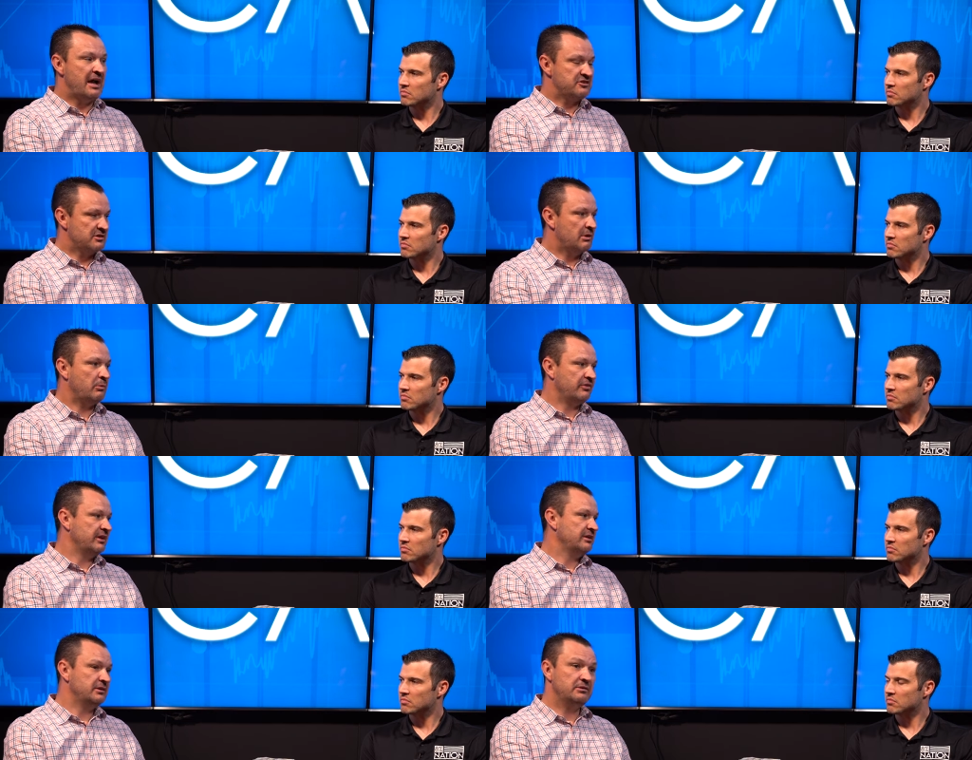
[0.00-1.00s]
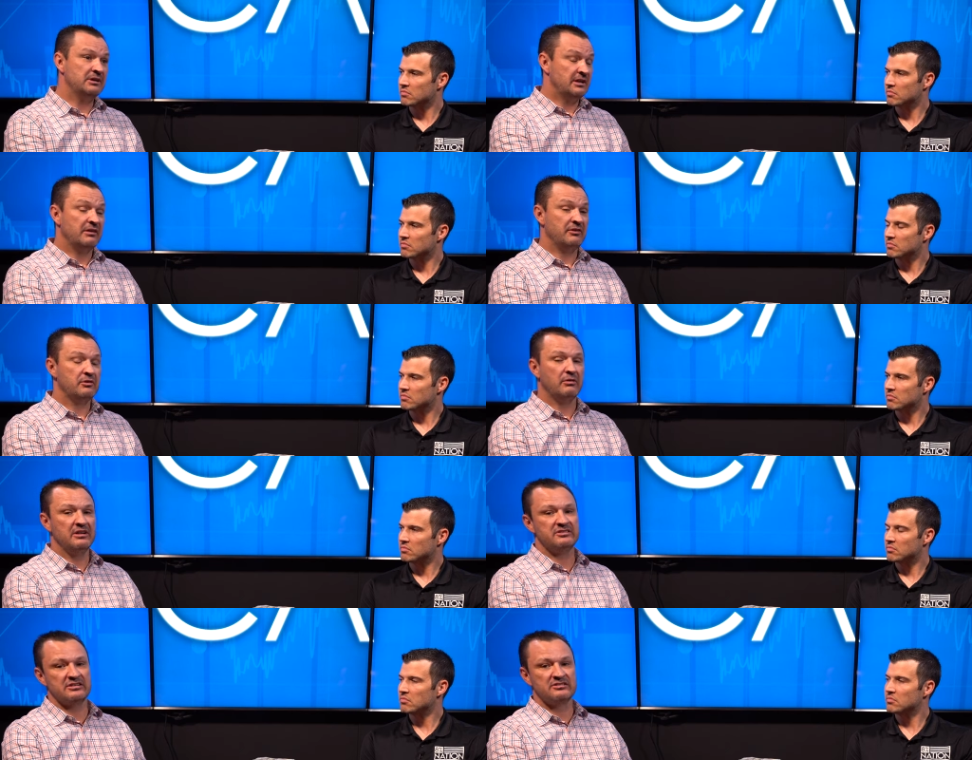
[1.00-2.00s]
Speaker 1: passion about what they do, they're going
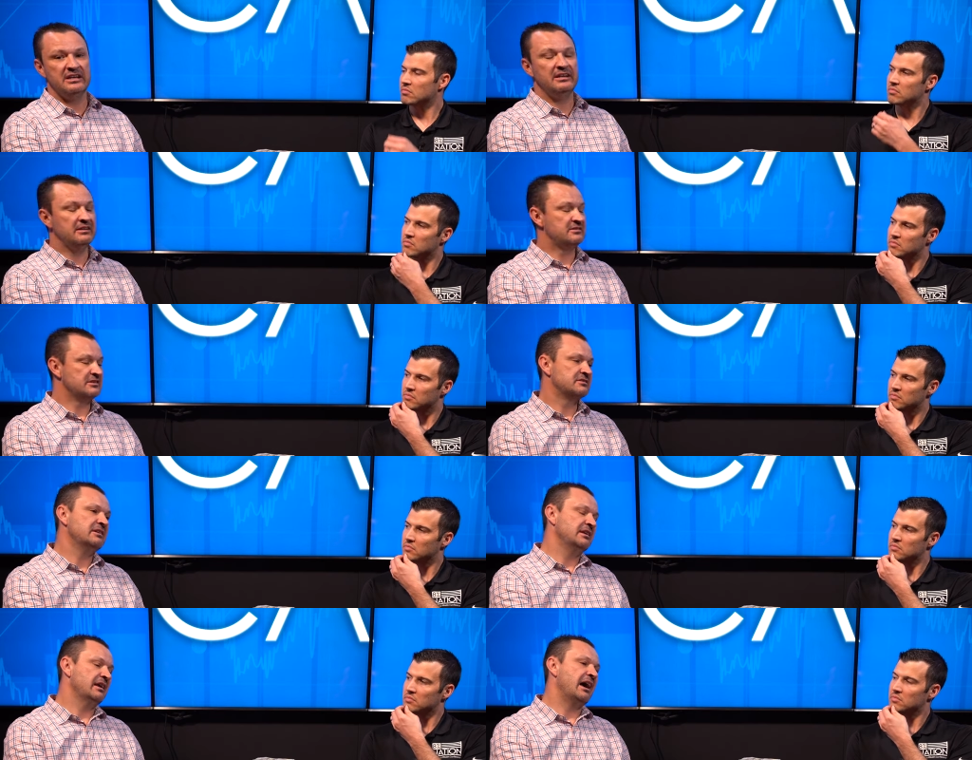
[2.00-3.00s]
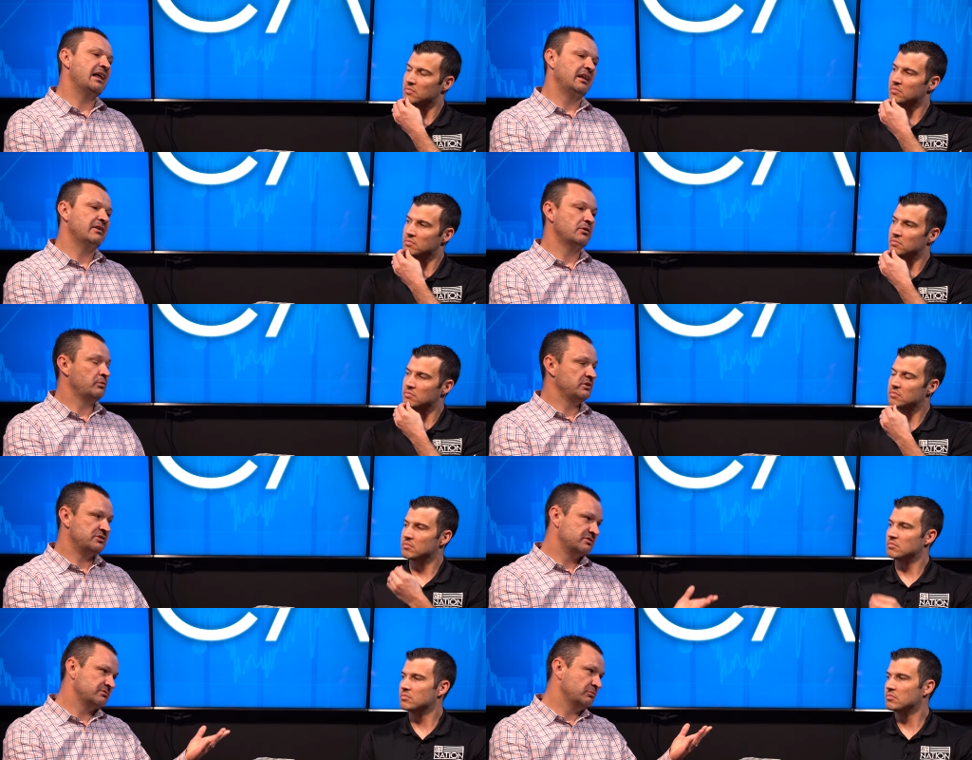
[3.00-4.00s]
to succeed and succeed at a high level,
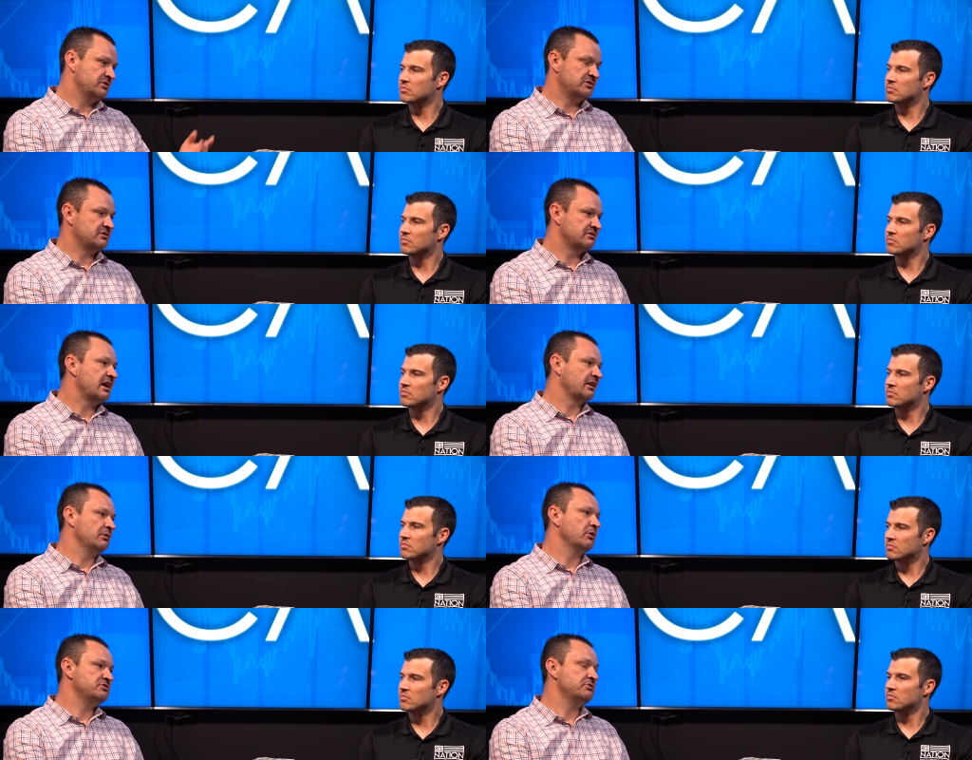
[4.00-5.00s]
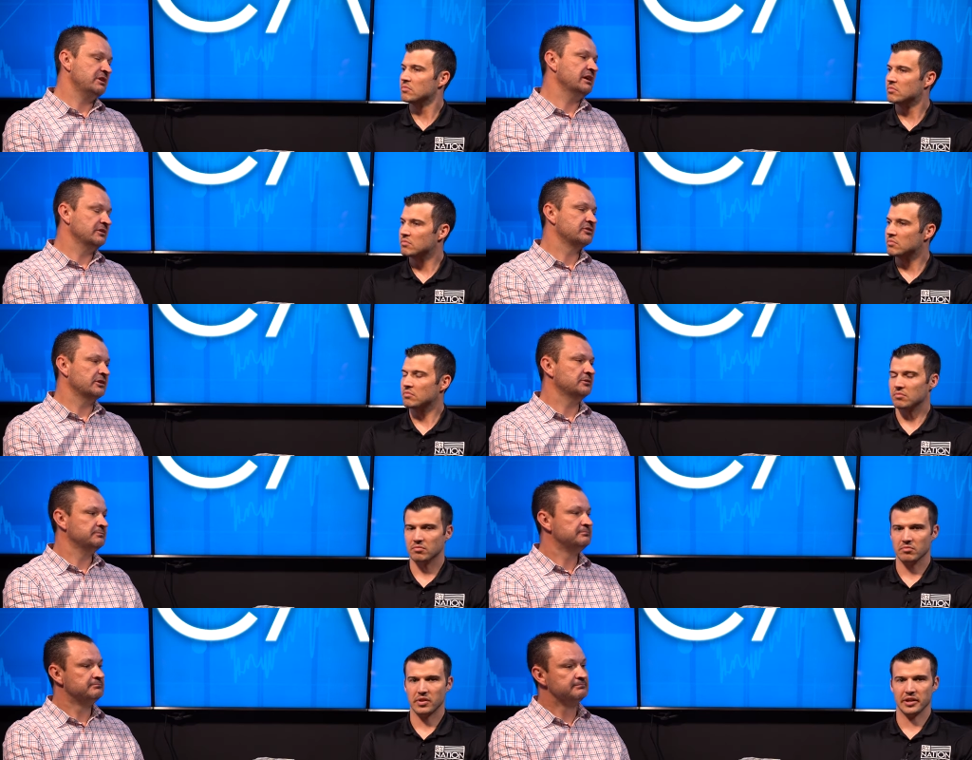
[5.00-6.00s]
which is, which is exactly what you did. So.
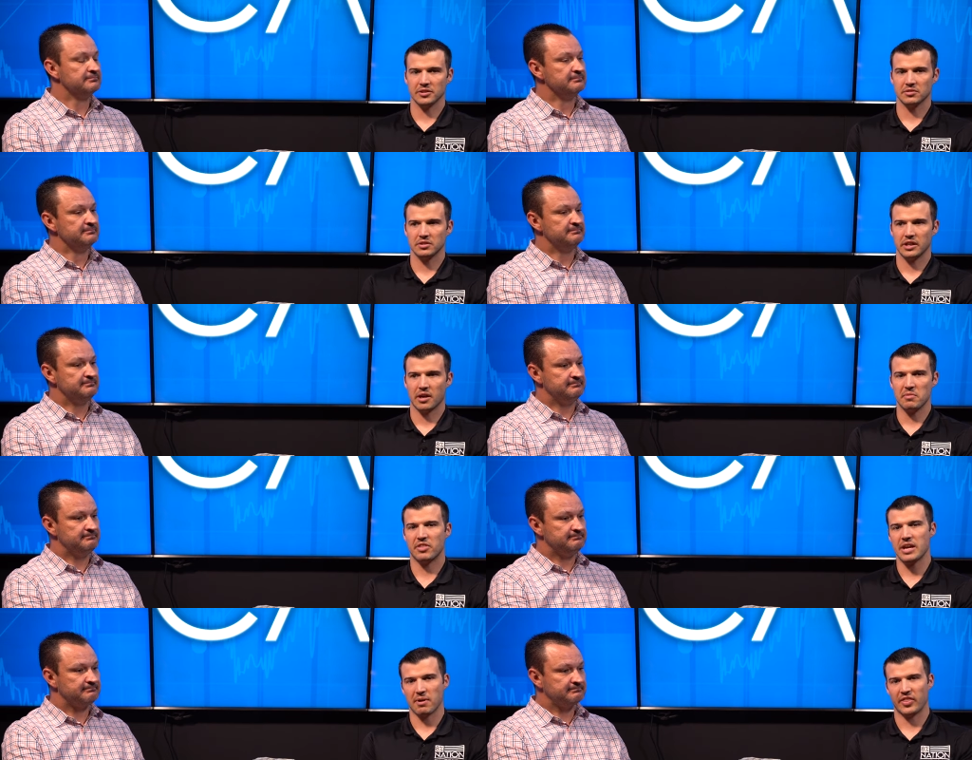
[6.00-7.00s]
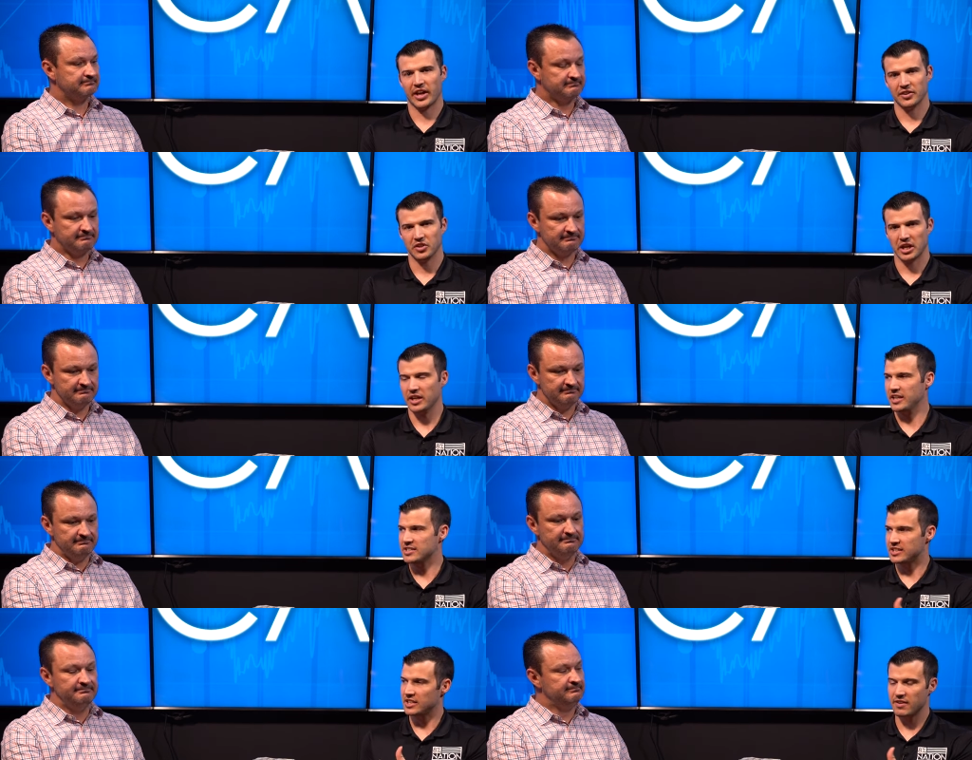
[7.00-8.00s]
Speaker 2: Thanks. Yeah, I mean, think about that, okay?
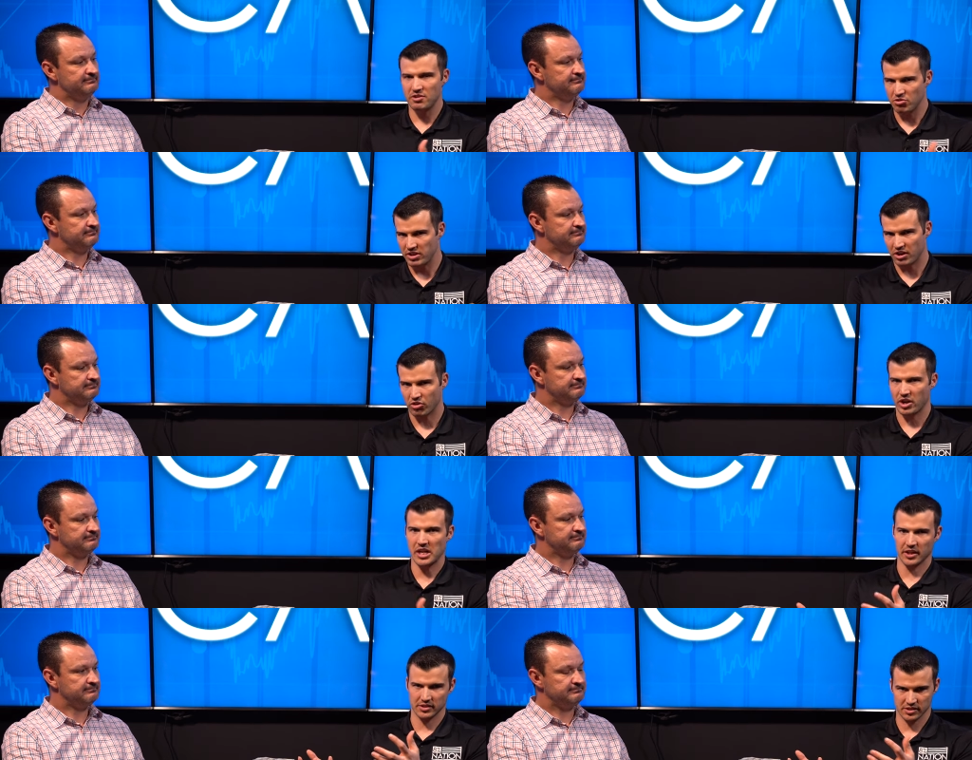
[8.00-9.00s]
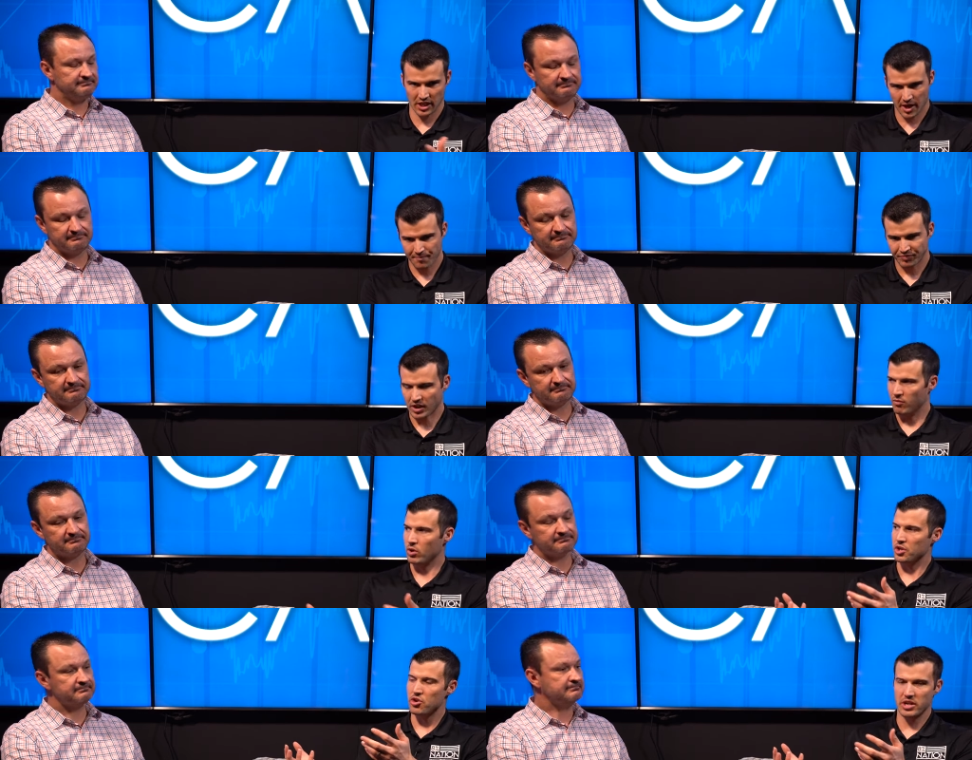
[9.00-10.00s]
He's giving you the ingredients of
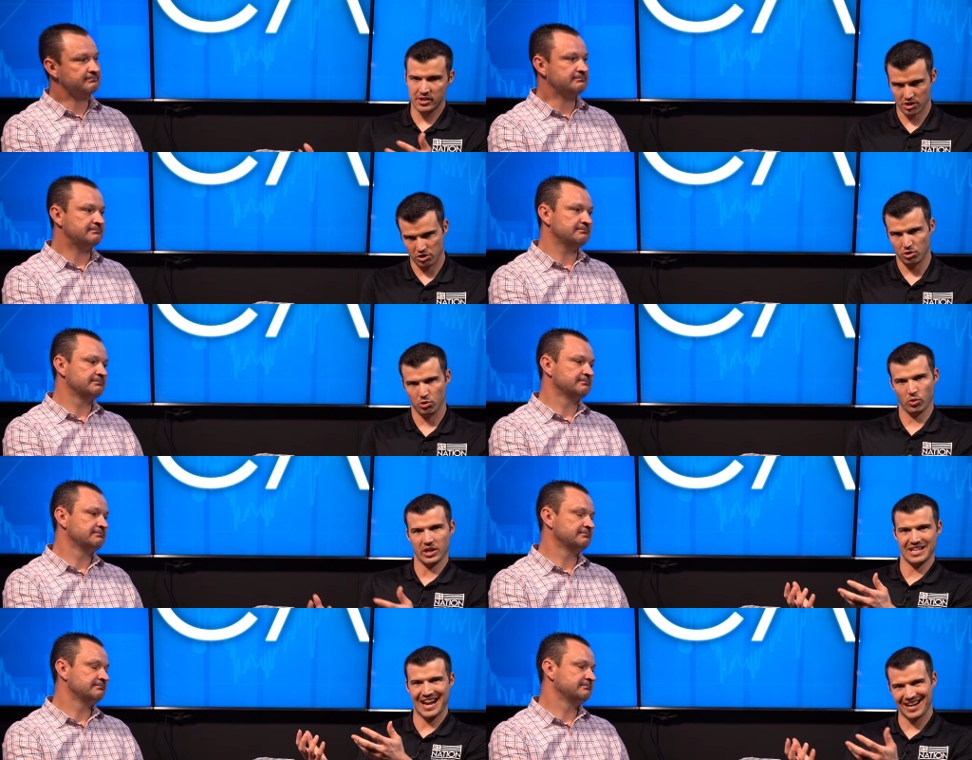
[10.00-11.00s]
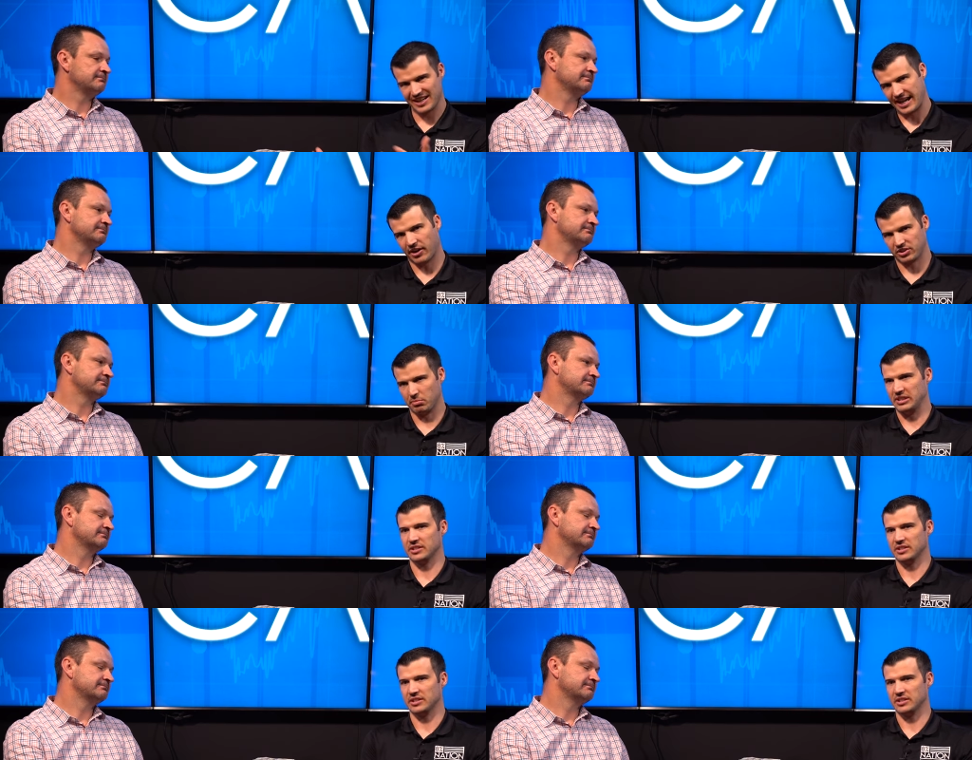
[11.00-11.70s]
what you need to do day in and day out to be